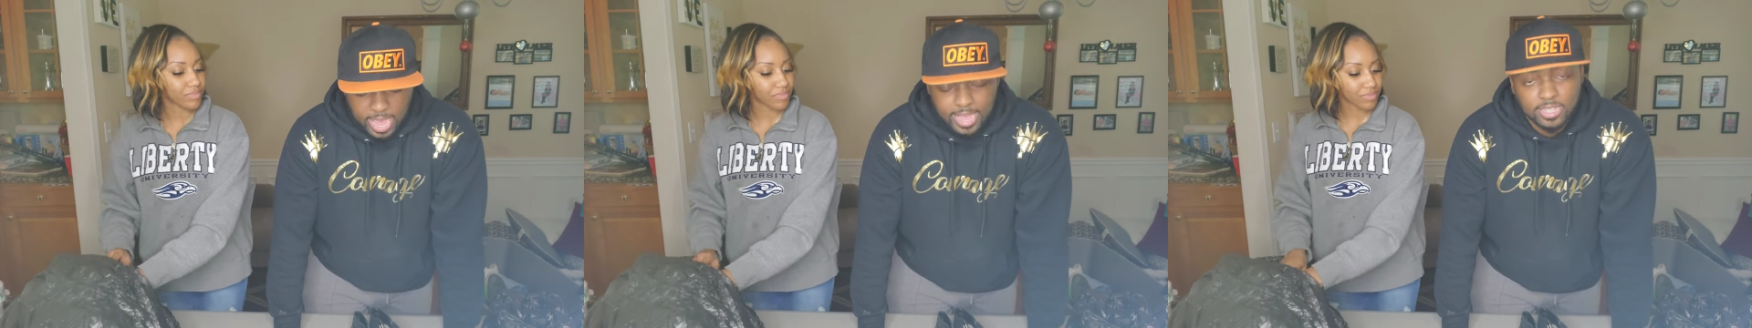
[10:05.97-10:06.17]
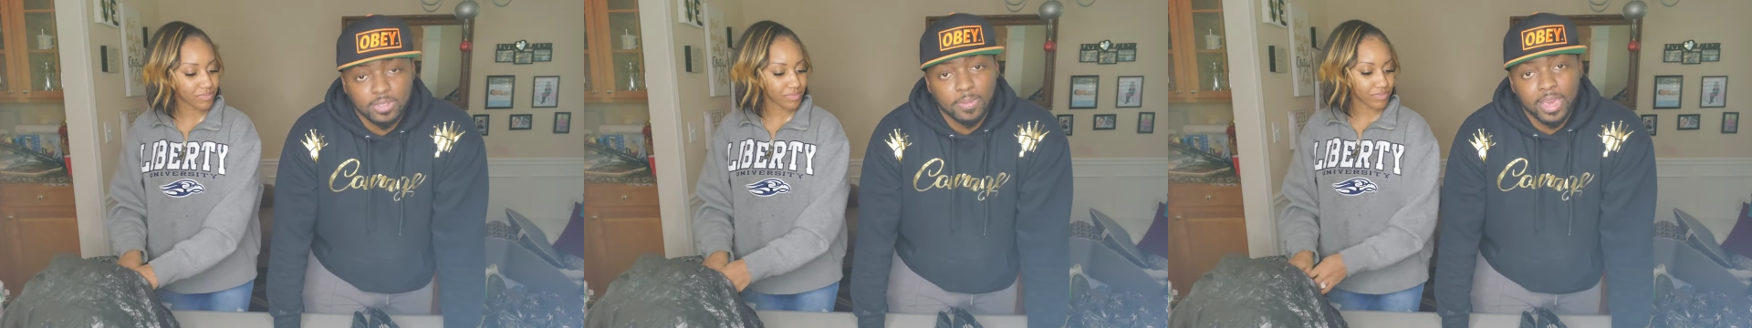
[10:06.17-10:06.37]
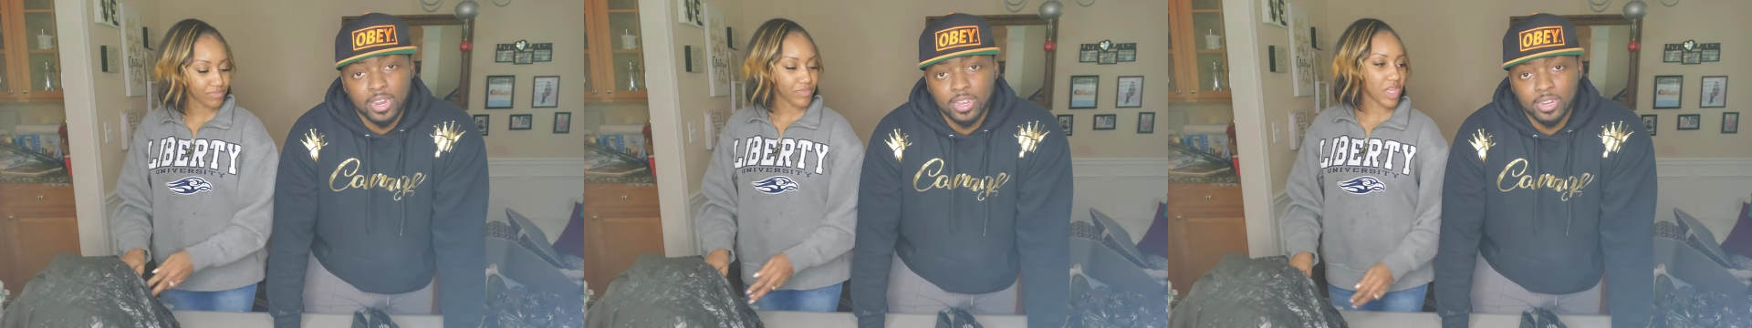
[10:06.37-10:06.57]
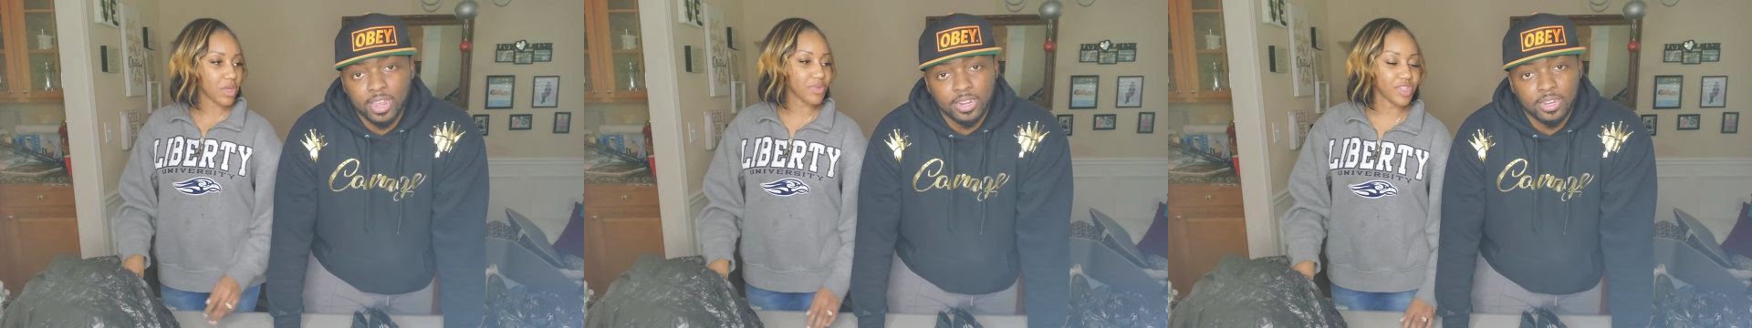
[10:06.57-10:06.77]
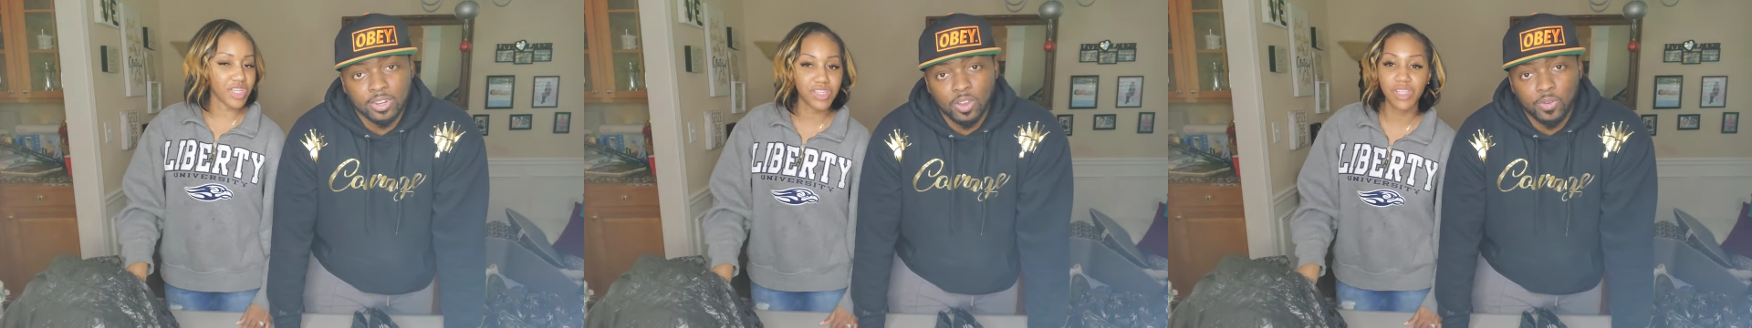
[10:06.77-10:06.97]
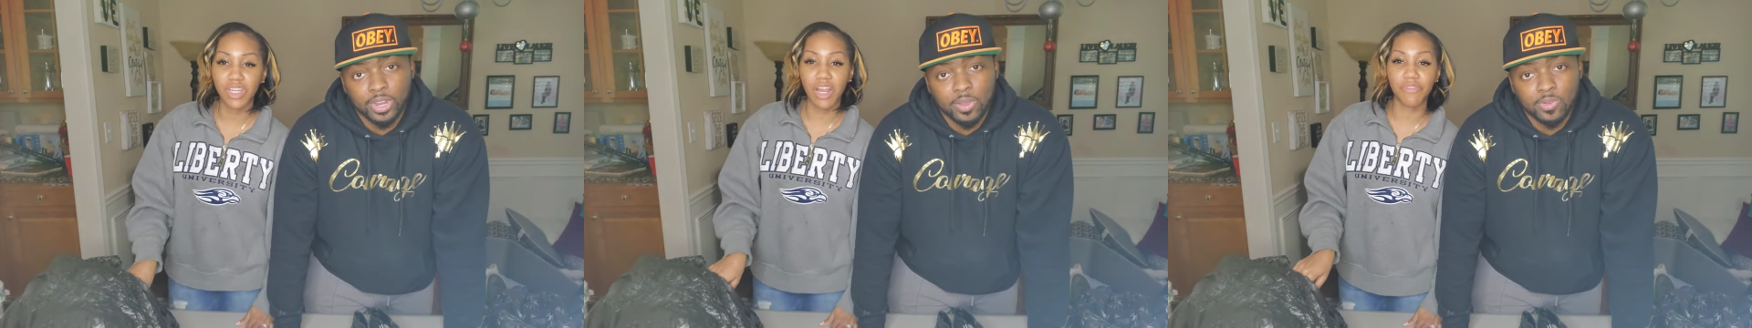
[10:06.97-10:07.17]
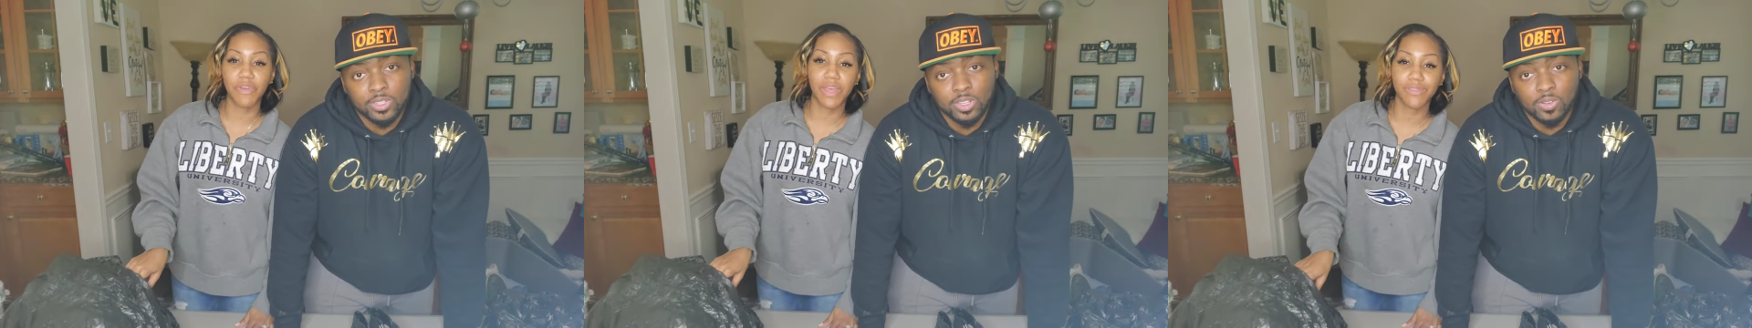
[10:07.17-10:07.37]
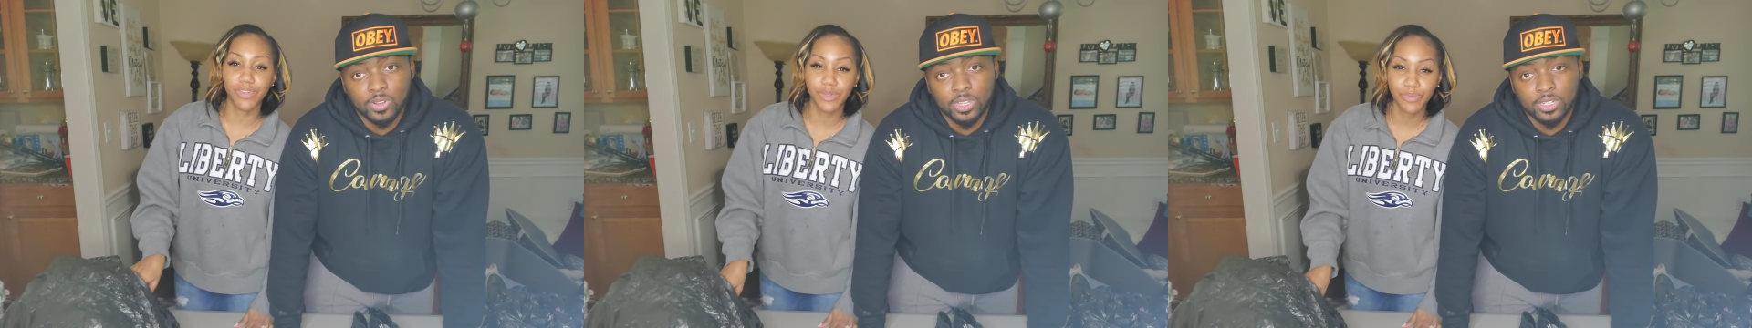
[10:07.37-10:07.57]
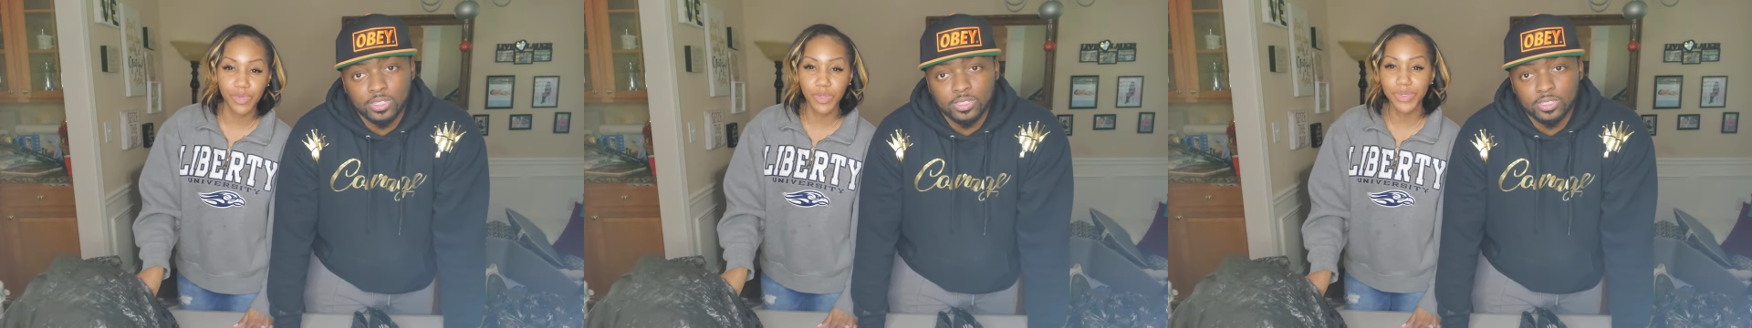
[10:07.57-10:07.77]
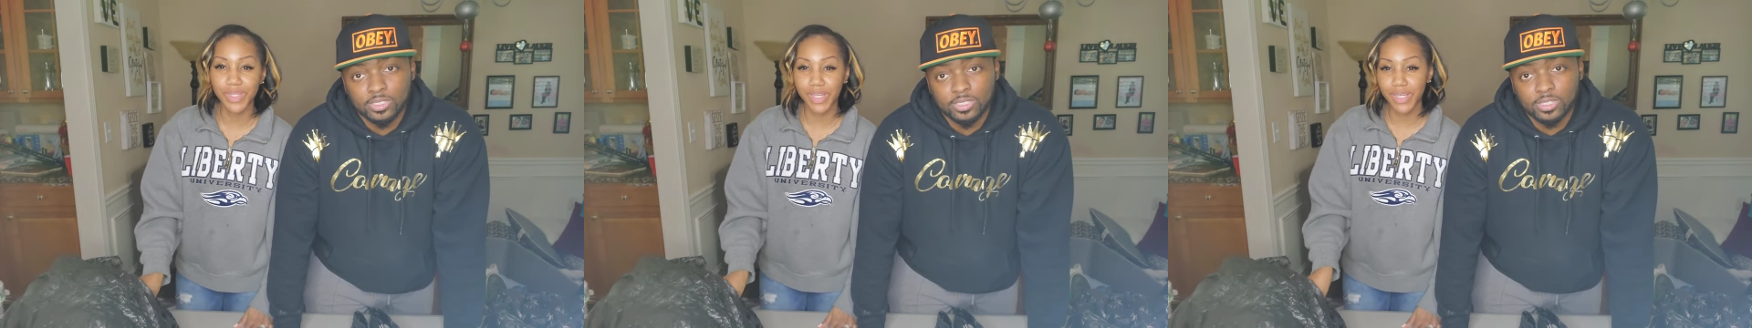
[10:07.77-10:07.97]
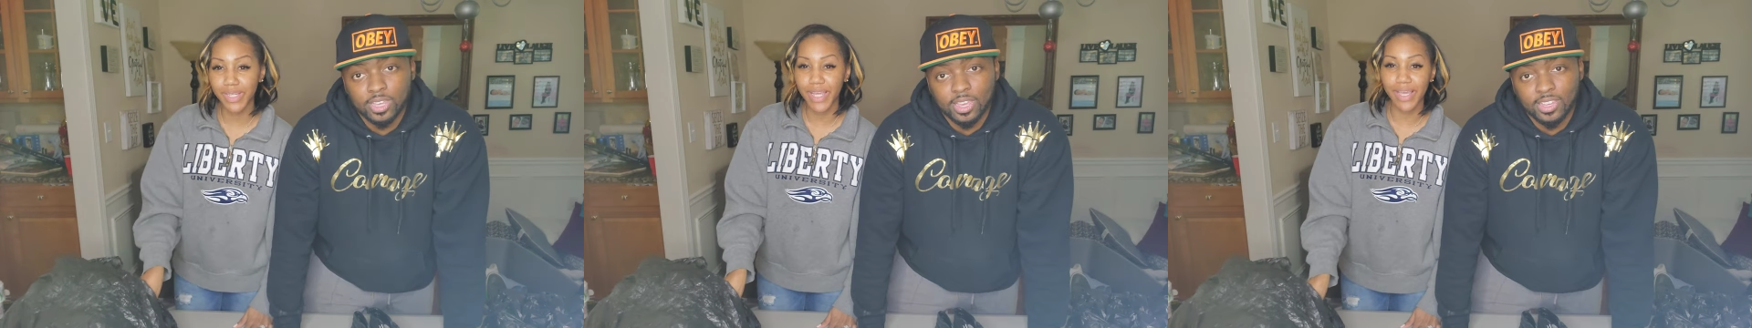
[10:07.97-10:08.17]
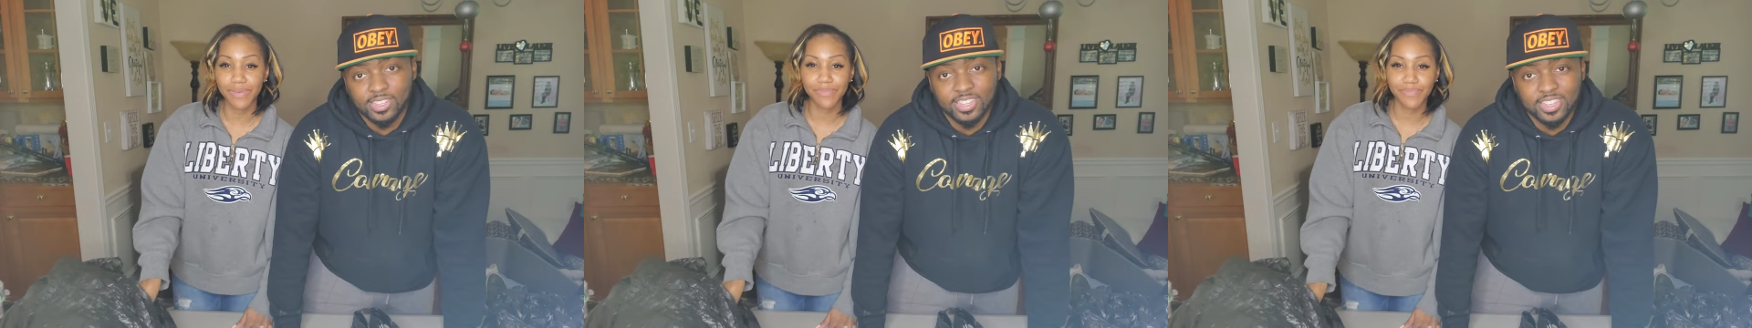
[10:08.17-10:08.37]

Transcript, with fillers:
Speaker 1: had somebody that didn't know what they were doing. It was a good yeah. day.